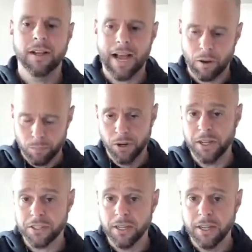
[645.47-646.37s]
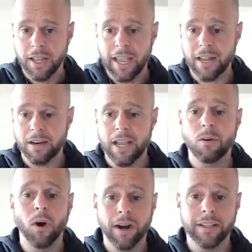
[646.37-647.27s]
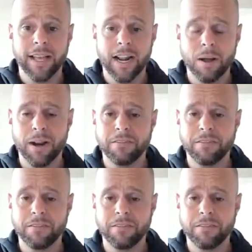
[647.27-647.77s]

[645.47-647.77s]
outputs and wiring that up.